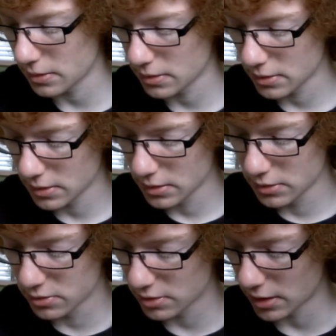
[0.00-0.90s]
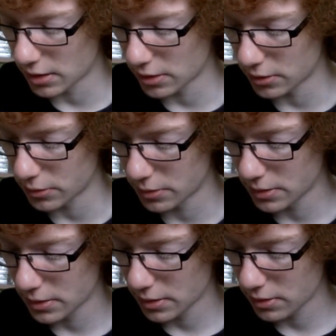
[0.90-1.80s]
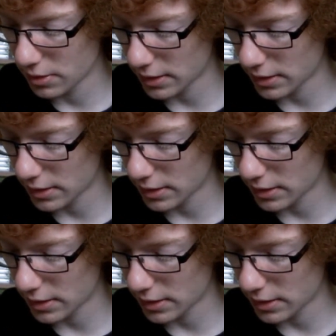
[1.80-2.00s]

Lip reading: thanks for checking out this video.